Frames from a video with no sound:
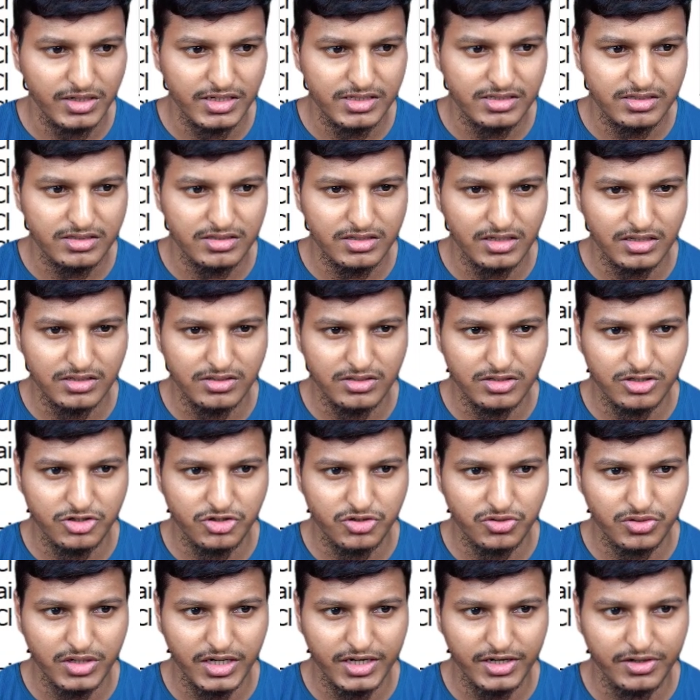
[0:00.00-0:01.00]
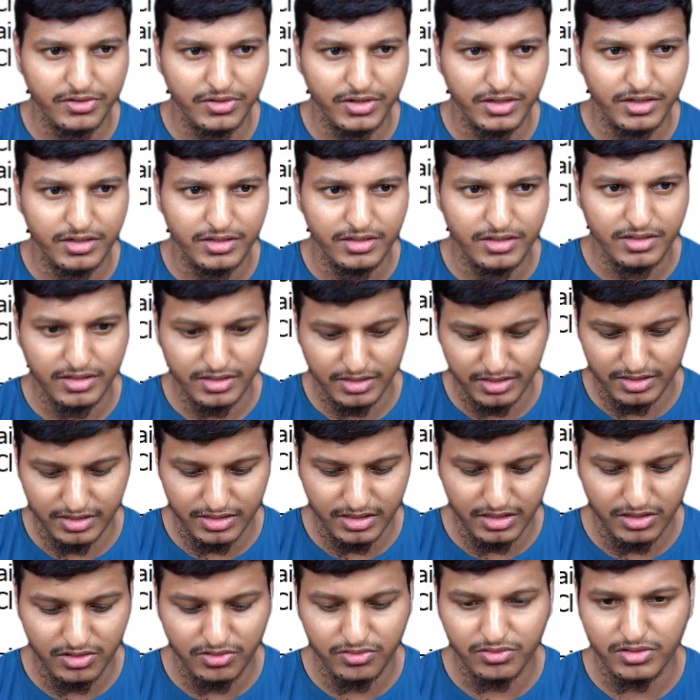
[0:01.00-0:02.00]
Let's change this to category, and
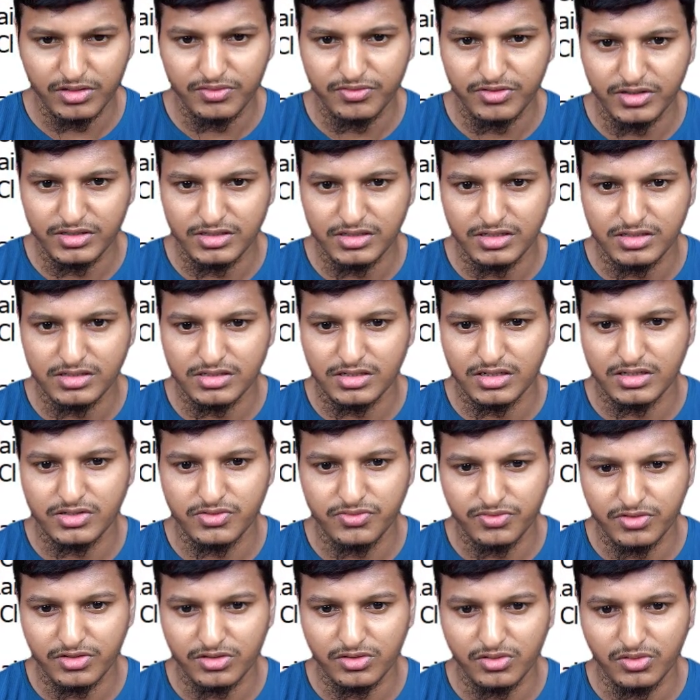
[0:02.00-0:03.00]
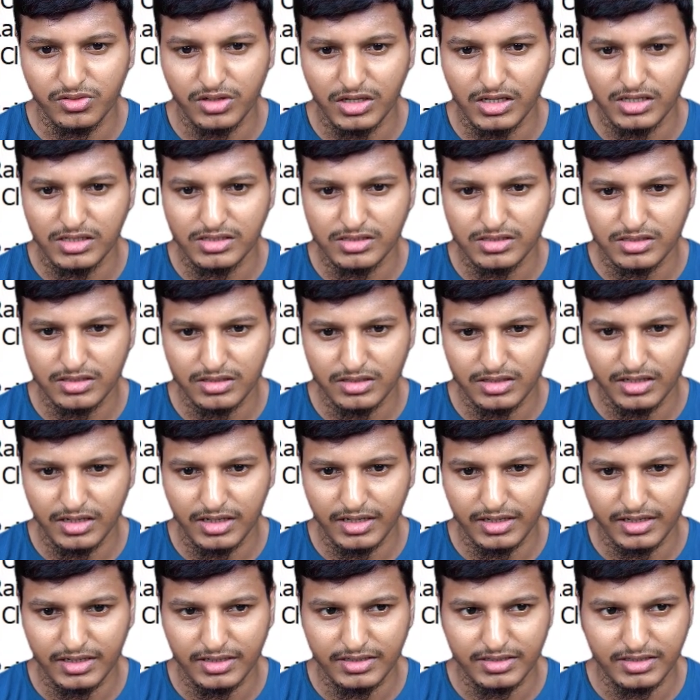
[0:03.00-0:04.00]
now if I just search for cookies, then
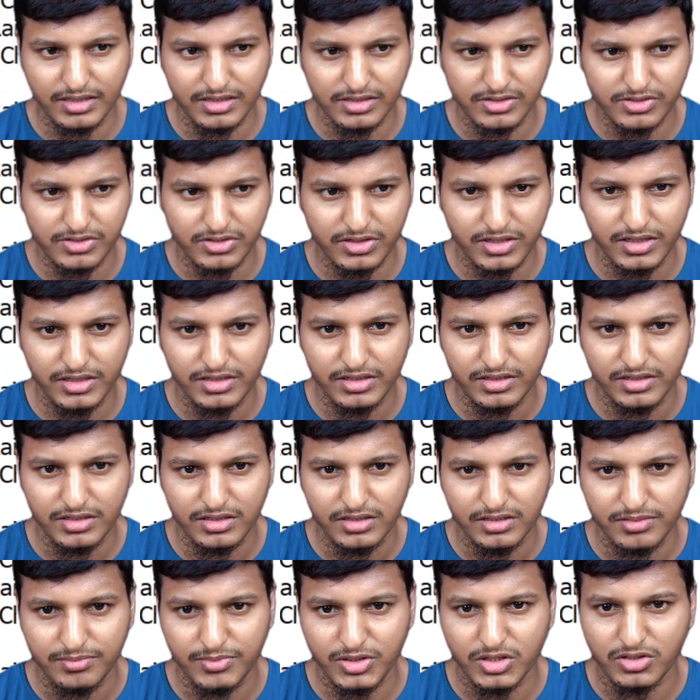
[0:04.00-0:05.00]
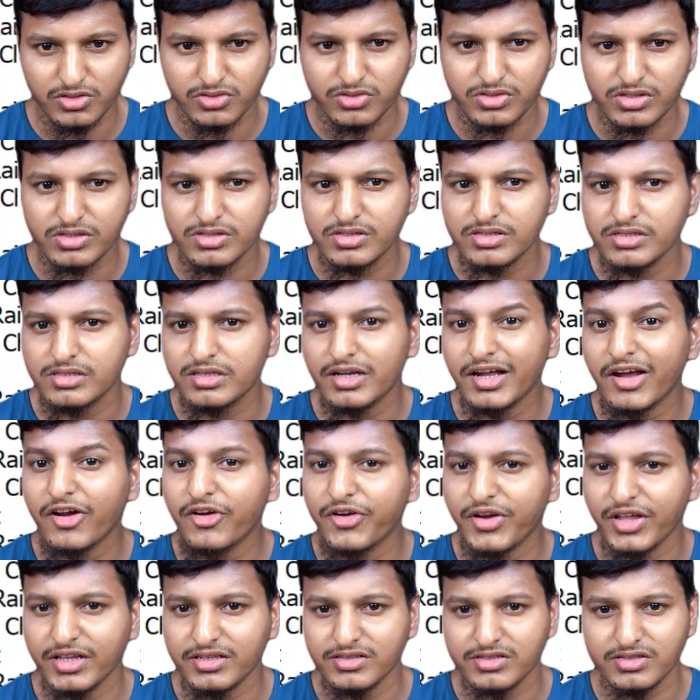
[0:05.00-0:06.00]
I get this, right? Because this is the
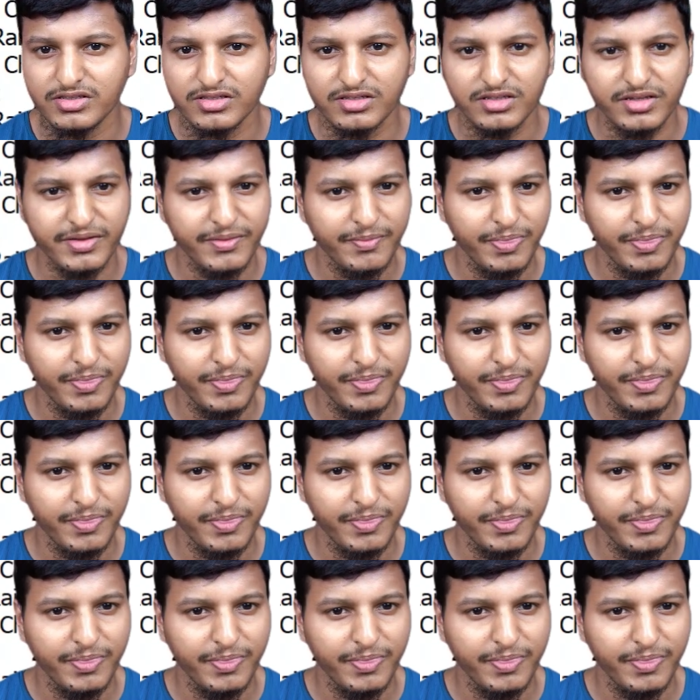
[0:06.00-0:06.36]
contains,